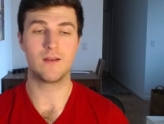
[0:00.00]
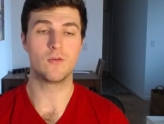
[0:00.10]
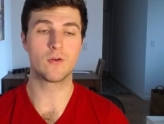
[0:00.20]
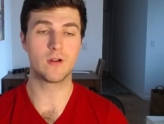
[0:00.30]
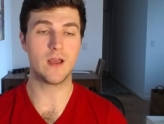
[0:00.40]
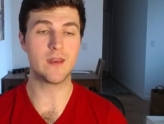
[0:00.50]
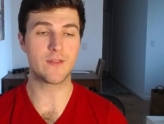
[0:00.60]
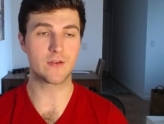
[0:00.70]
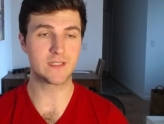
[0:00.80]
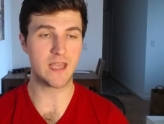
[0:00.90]
or
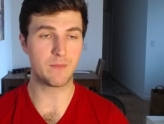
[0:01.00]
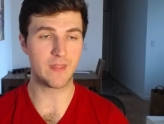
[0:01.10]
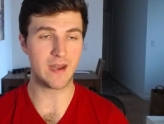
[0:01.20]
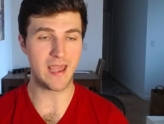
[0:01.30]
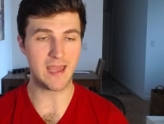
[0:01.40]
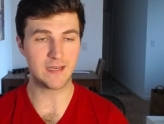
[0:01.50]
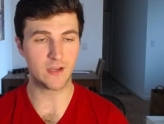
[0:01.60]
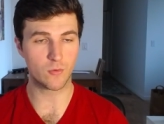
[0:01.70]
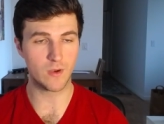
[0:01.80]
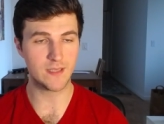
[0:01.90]
another example that I had
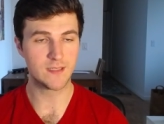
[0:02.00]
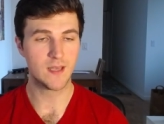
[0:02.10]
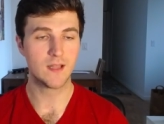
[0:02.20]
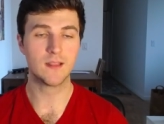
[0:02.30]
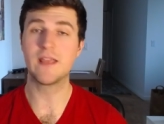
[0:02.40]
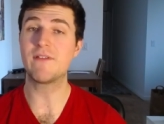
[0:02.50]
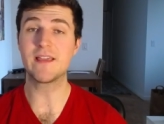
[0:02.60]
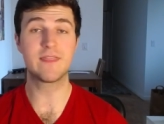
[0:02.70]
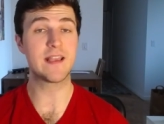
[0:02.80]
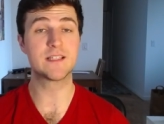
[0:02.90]
here was
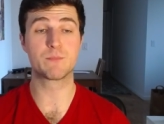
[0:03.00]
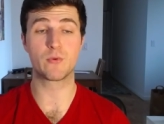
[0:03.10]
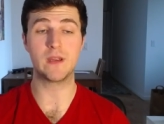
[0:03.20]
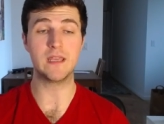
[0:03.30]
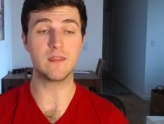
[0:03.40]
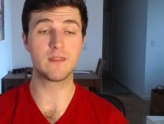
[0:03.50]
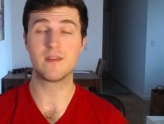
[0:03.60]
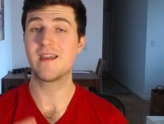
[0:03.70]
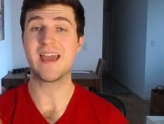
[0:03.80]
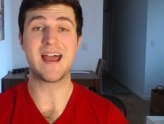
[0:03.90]
living things breathe,
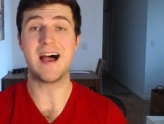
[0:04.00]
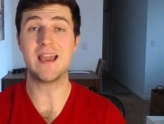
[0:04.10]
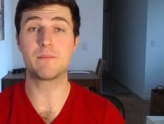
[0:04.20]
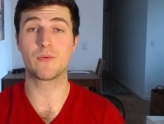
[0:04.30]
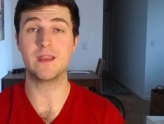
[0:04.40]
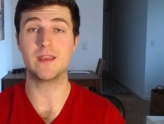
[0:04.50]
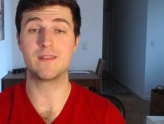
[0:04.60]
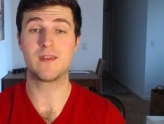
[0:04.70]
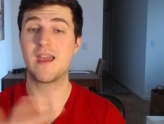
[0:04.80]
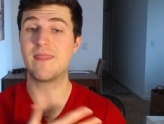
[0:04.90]
and I
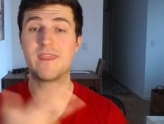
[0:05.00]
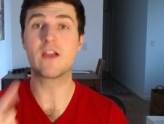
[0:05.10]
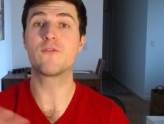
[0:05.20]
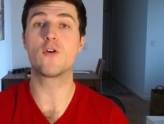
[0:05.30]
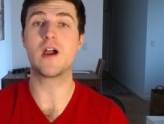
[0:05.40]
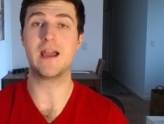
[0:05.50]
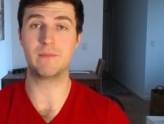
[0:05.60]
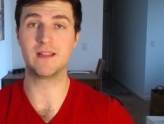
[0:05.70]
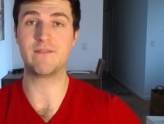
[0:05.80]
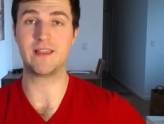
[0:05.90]
breathe, and therefore
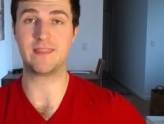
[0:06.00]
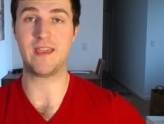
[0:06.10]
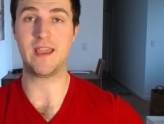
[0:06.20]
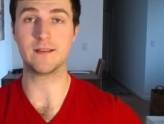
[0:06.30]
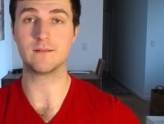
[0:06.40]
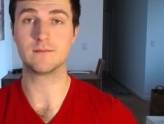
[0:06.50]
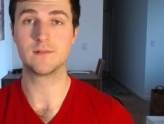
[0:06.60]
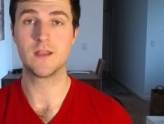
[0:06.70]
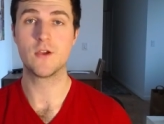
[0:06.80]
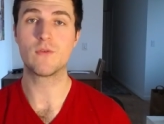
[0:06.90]
I'm a living thing
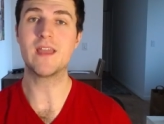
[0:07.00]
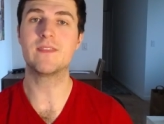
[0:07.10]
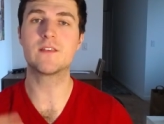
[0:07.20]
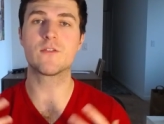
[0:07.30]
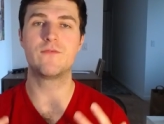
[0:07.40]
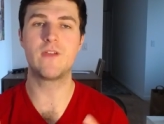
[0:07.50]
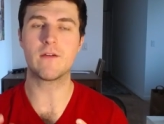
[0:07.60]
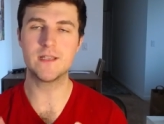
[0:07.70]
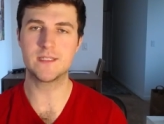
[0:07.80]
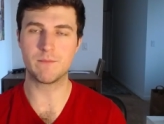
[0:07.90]
right? These are
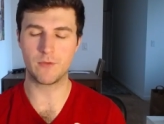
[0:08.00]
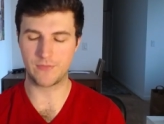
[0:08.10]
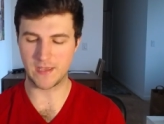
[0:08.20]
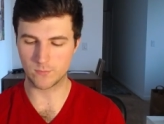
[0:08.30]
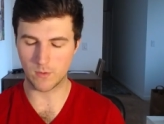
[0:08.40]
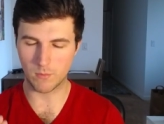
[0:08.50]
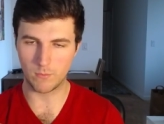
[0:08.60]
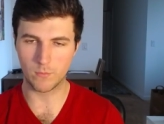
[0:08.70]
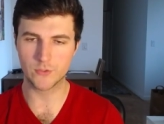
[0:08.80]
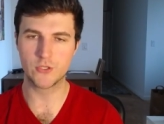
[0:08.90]
very simple things where
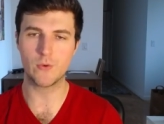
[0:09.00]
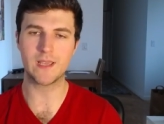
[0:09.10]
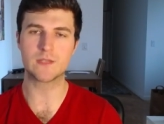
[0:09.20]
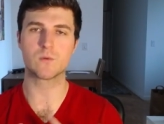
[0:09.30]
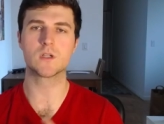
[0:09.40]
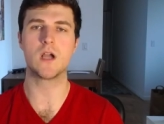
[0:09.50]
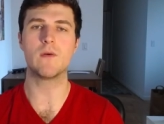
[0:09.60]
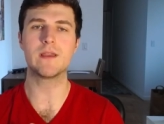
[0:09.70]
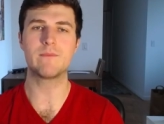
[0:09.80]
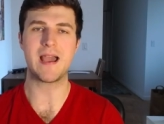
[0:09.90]
what we're doing is we're
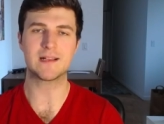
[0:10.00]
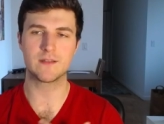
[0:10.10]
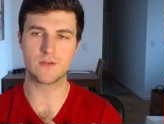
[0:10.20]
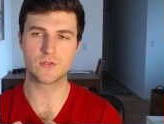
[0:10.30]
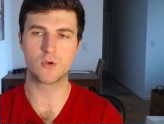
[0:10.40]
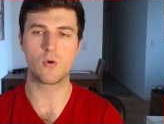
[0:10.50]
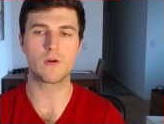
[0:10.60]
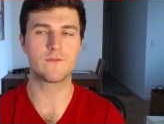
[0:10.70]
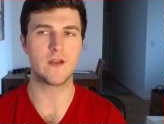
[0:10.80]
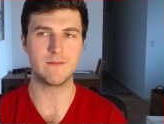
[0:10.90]
going back to those
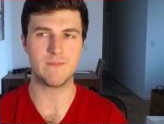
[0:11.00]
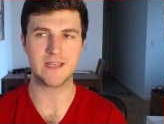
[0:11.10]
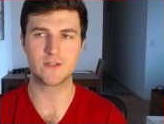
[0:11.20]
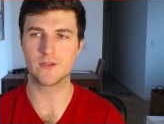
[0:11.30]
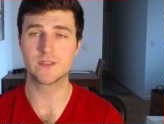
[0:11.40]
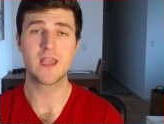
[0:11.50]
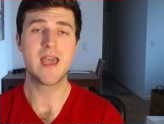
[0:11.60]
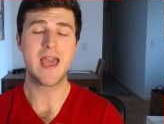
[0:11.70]
core fundamentals